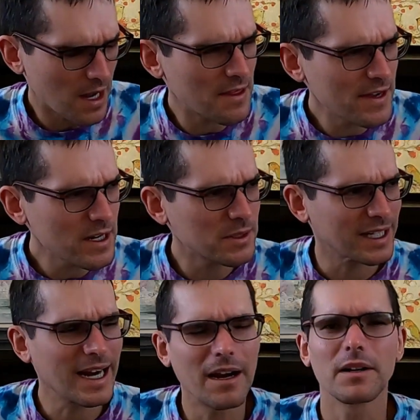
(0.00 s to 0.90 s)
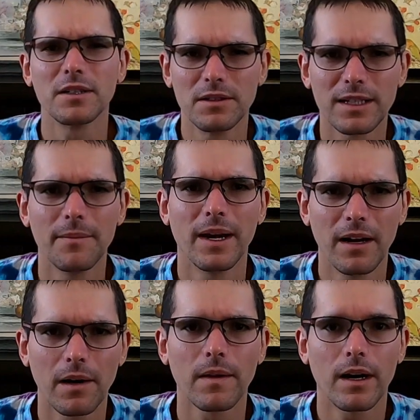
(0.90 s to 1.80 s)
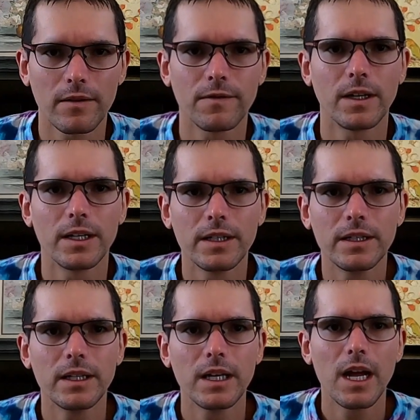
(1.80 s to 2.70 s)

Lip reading: I think it was the characters that made it a lot of fun.